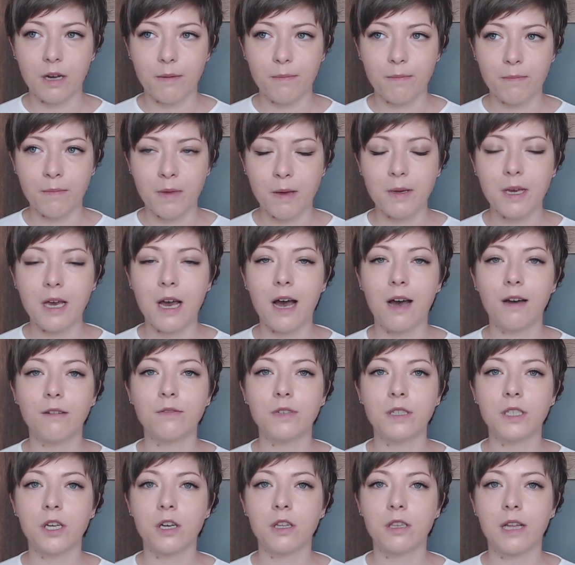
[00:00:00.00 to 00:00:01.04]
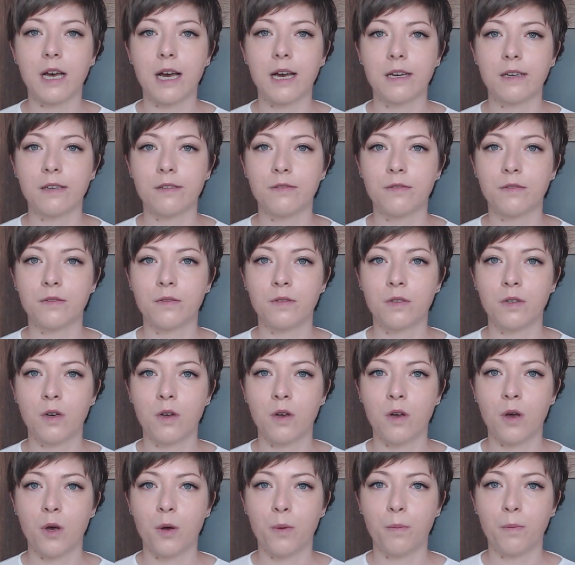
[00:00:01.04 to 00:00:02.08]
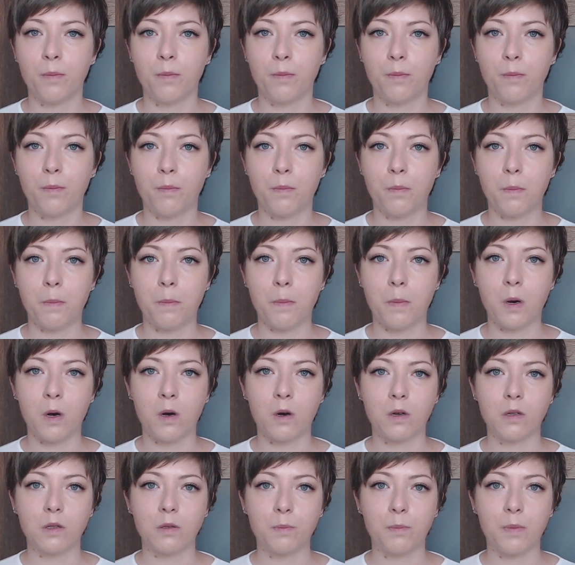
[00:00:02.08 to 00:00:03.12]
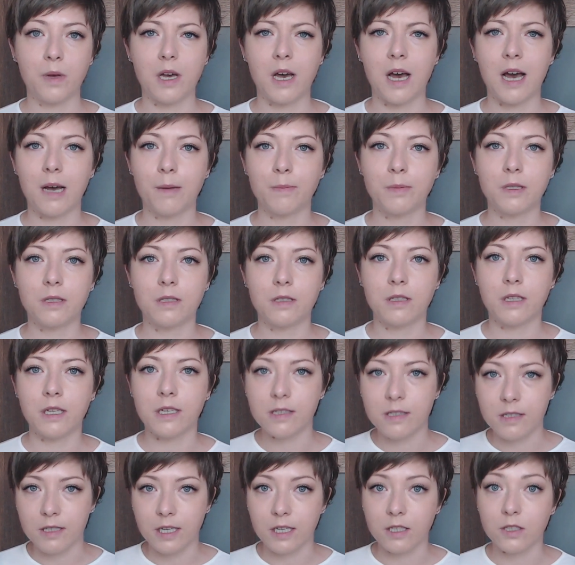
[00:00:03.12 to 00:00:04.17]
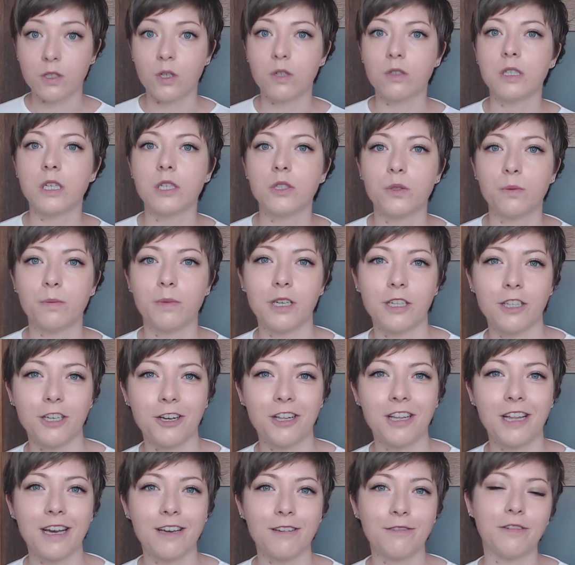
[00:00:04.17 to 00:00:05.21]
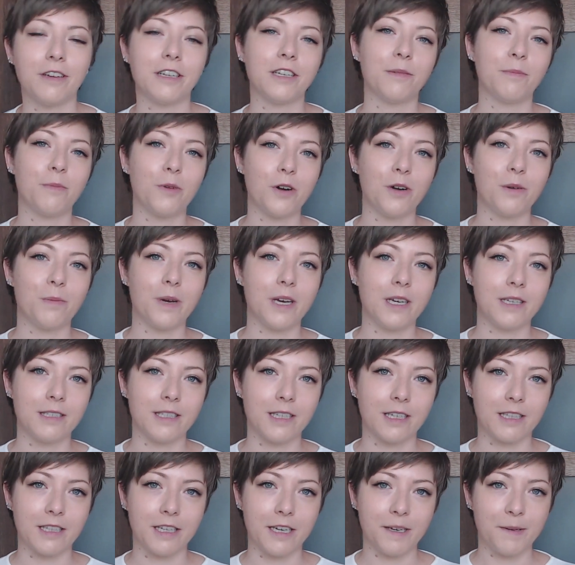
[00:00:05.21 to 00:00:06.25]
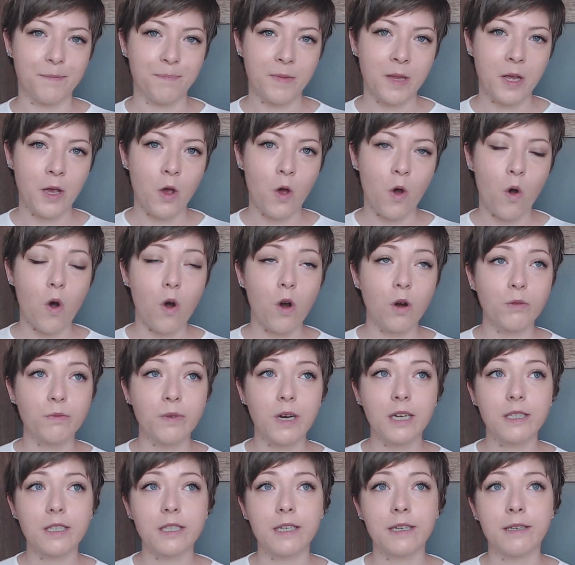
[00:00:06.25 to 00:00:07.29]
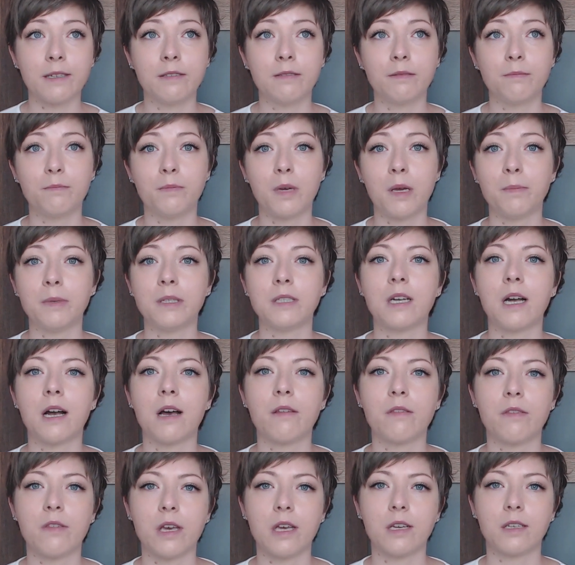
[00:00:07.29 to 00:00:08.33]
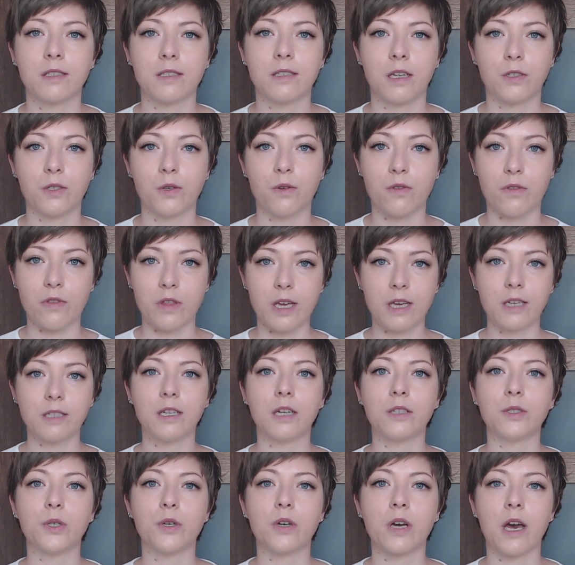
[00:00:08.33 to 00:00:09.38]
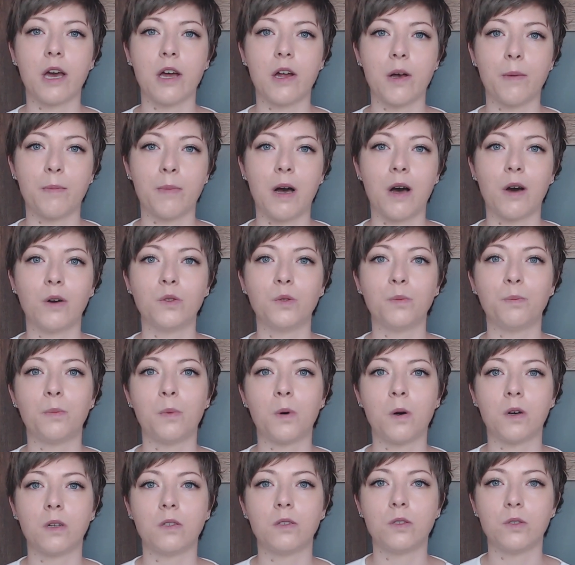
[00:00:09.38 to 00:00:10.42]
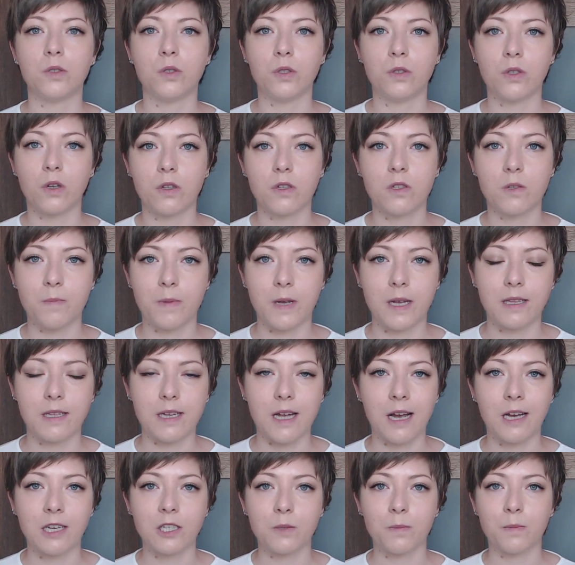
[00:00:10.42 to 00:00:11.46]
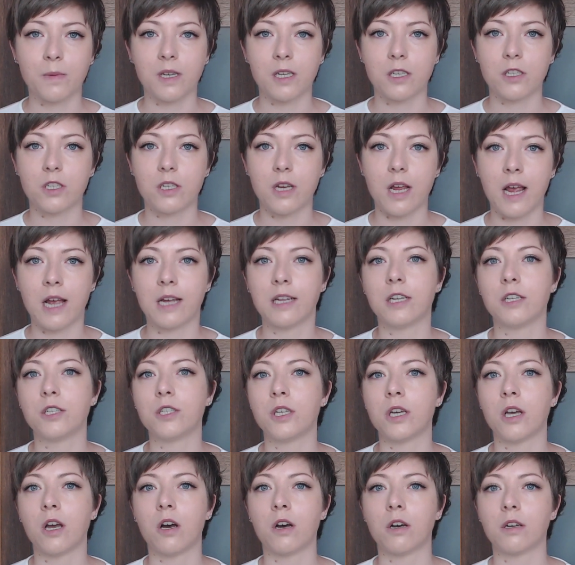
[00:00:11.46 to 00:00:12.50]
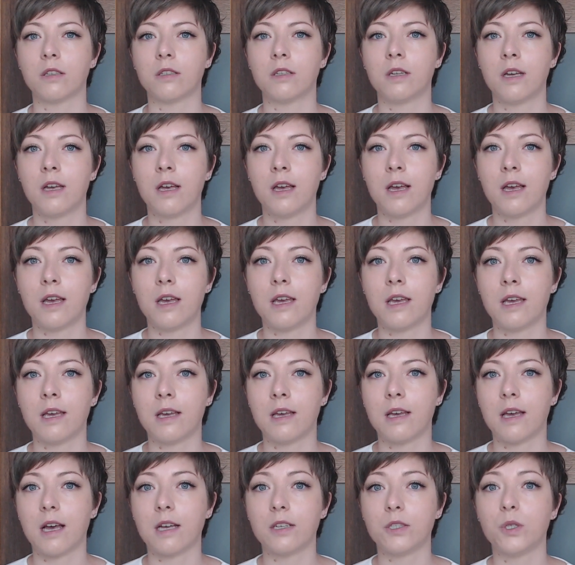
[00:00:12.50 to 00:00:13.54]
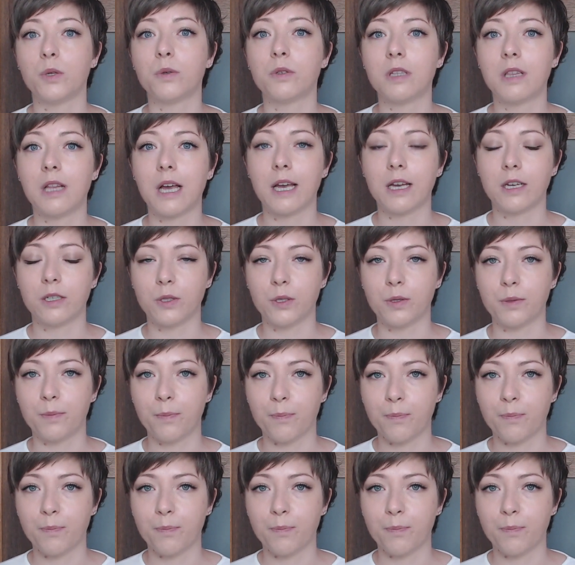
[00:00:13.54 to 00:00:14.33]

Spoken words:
maybe have in your life, but perhaps these things don't need to be in your life anymore, basically. Or rather, maybe there are things that you think that you care about, but you don't spend as much energy on as you would like to.